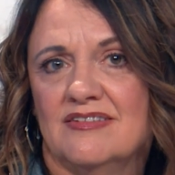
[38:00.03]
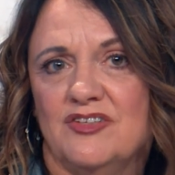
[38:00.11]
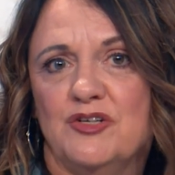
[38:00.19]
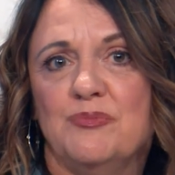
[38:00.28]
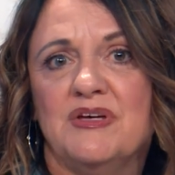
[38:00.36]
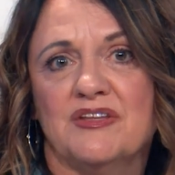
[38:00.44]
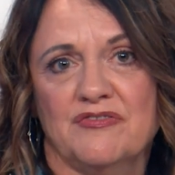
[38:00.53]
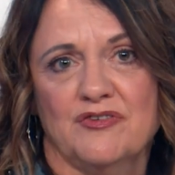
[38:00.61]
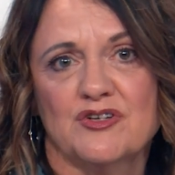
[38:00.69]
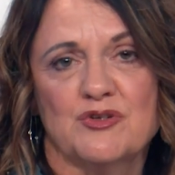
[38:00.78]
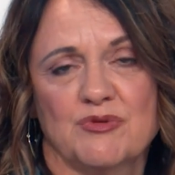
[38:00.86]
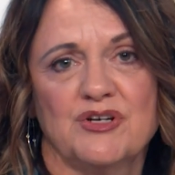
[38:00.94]
you be the
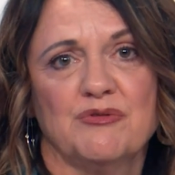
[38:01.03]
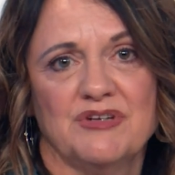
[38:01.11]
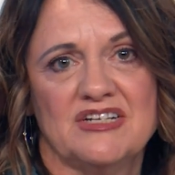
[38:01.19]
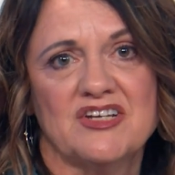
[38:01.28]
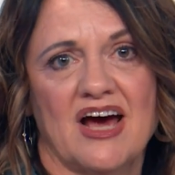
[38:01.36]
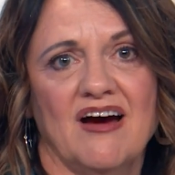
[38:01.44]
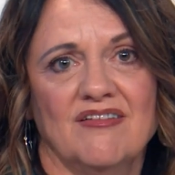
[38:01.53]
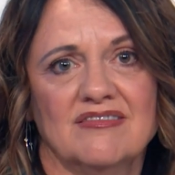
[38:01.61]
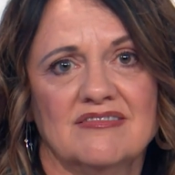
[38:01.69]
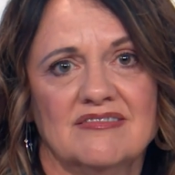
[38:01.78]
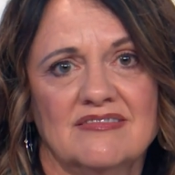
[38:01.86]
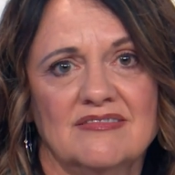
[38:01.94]
first one to reach out
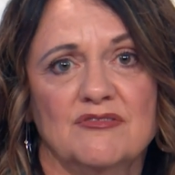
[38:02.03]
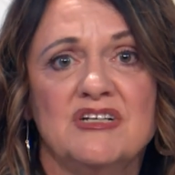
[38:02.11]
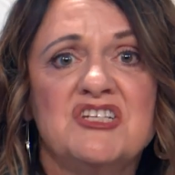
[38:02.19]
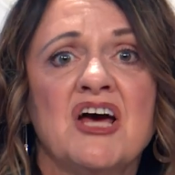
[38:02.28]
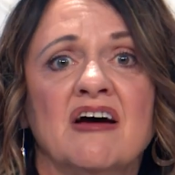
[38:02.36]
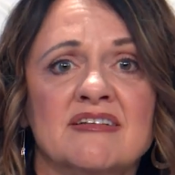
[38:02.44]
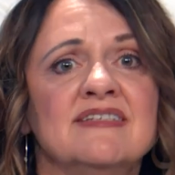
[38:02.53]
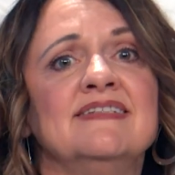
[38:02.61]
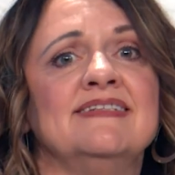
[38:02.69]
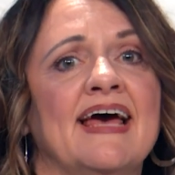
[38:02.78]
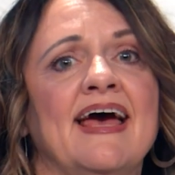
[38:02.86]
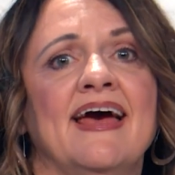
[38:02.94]
reach out
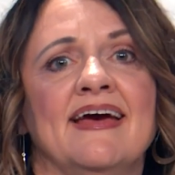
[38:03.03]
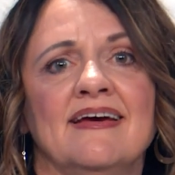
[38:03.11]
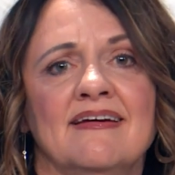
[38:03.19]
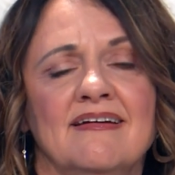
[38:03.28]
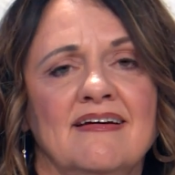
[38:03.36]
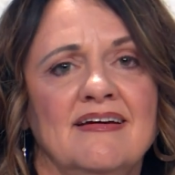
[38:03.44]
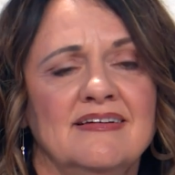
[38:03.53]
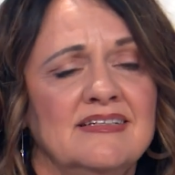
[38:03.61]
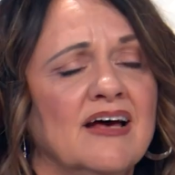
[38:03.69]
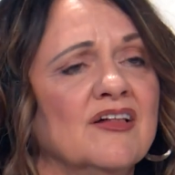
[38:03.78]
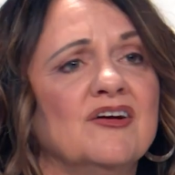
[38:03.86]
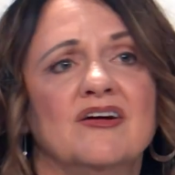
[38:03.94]
today
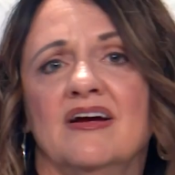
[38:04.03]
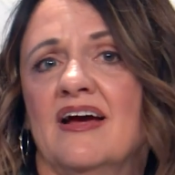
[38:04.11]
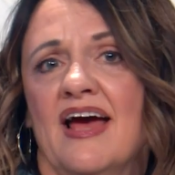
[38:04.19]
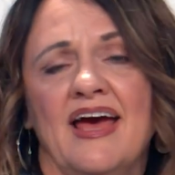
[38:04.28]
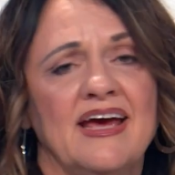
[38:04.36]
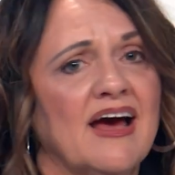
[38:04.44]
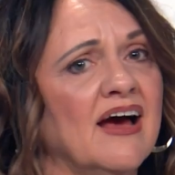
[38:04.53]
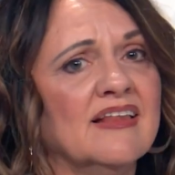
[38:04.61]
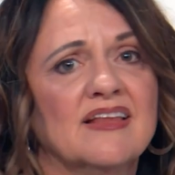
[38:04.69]
Tell her, hey, I